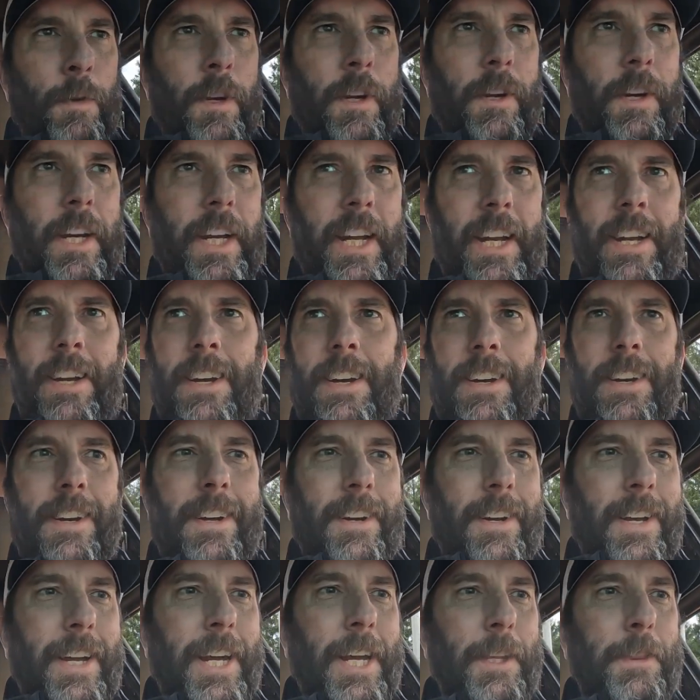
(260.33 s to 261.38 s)
Really
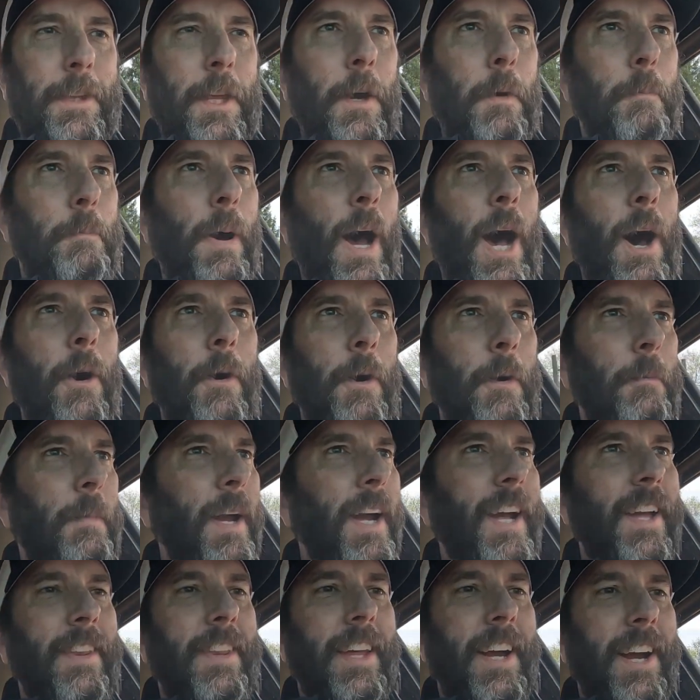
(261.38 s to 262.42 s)
hit the power
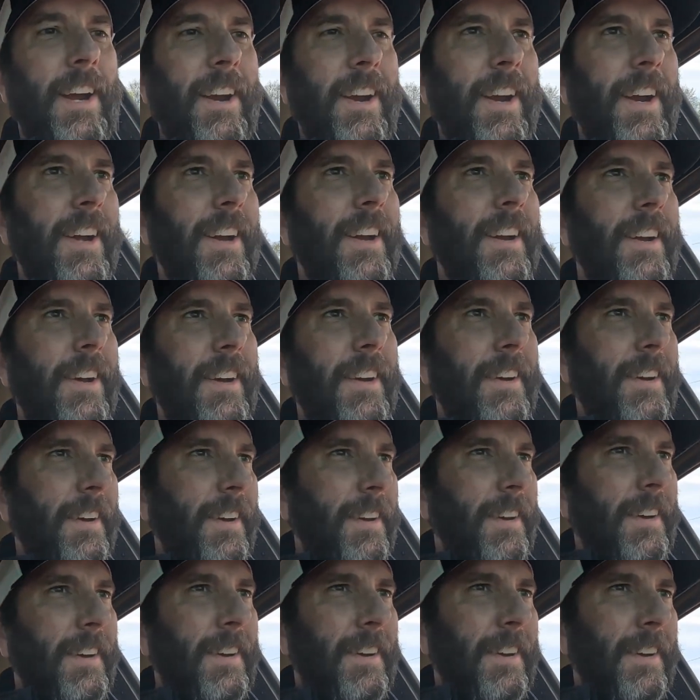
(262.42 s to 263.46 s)
band there at
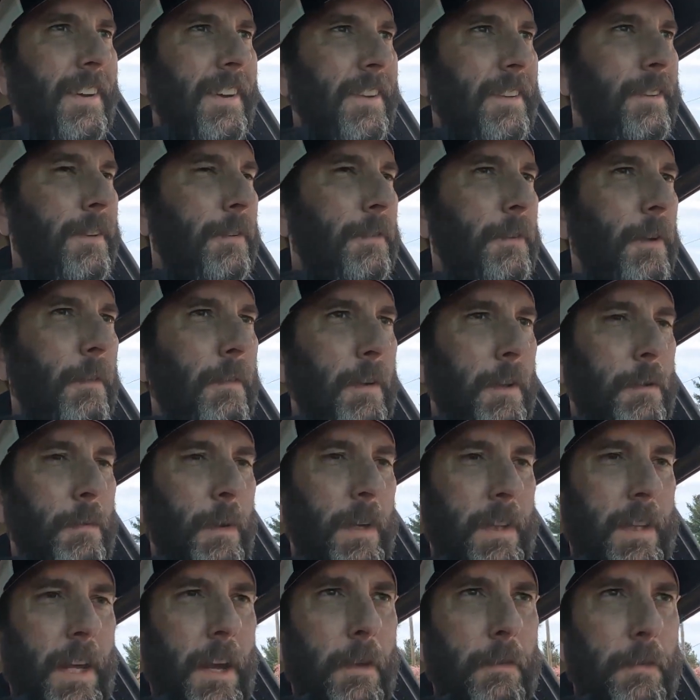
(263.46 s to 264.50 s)
just over
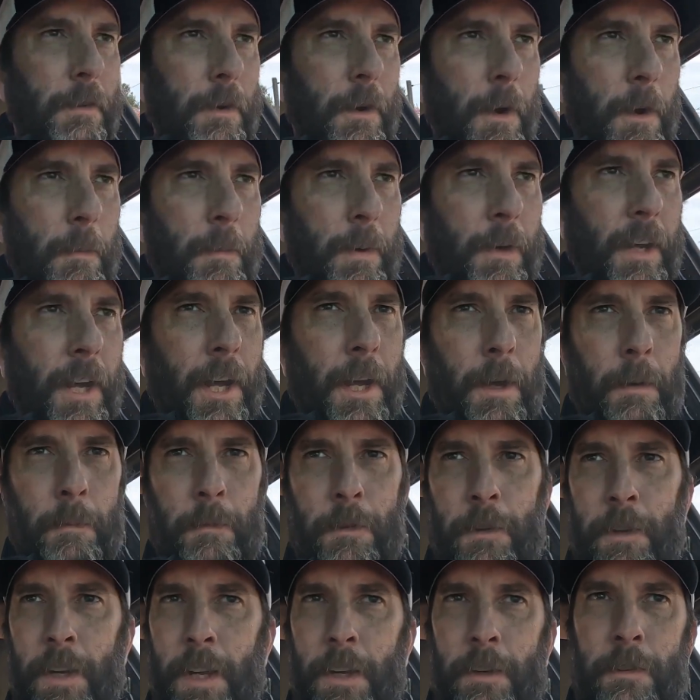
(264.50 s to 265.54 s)
3,000
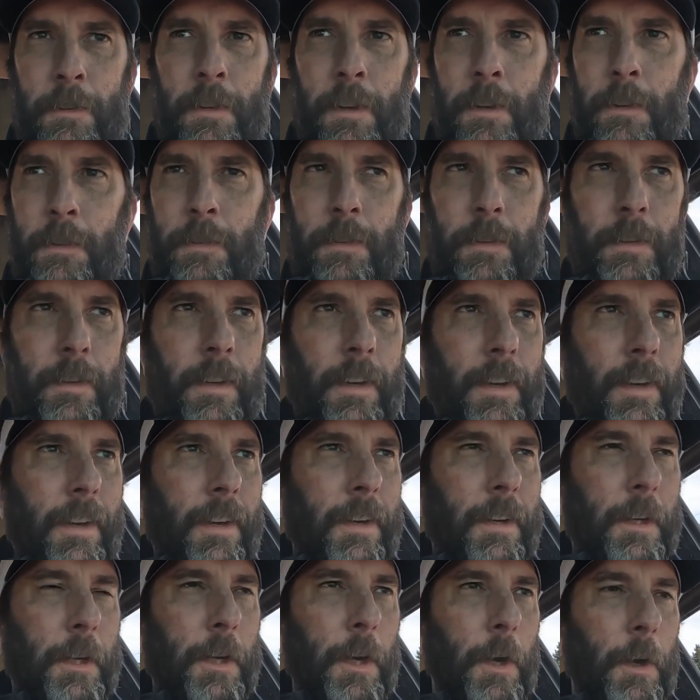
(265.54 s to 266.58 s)
RPMs, and it just
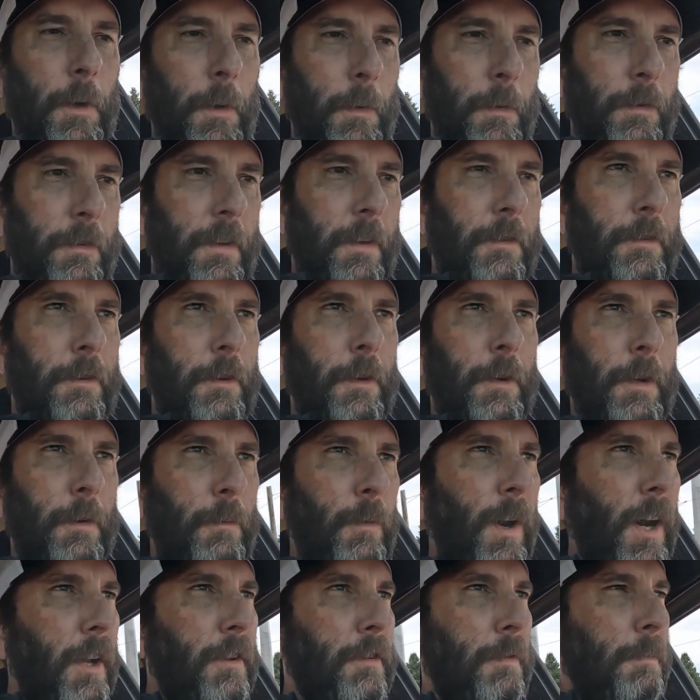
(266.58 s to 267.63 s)
goes, as you
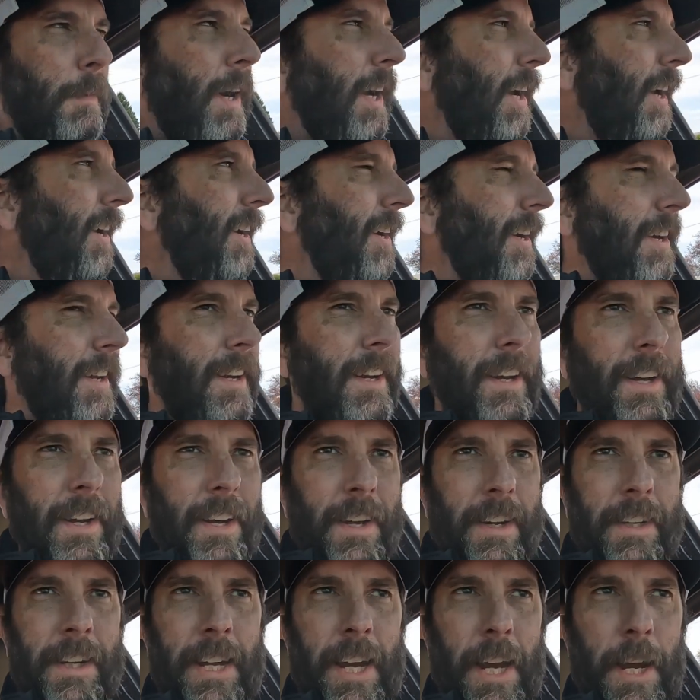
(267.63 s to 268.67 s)
can watch my
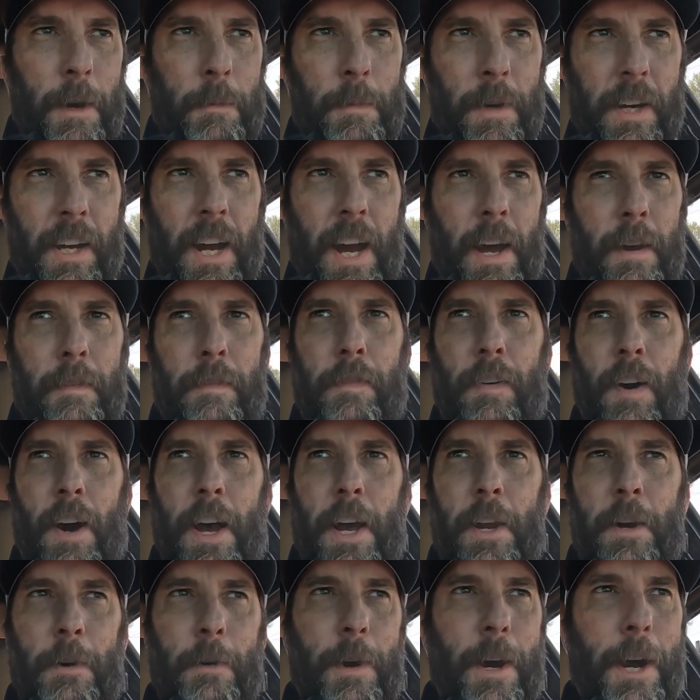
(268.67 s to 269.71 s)
camera guy
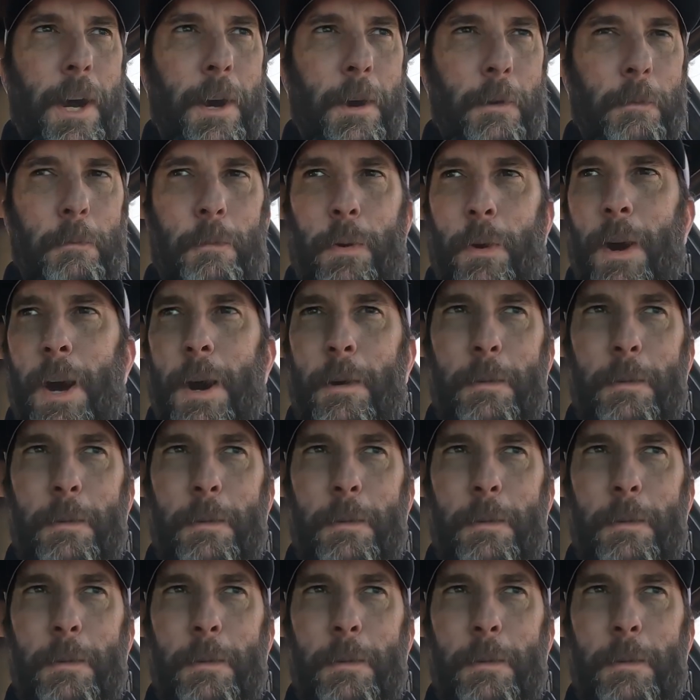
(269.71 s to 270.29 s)
flying around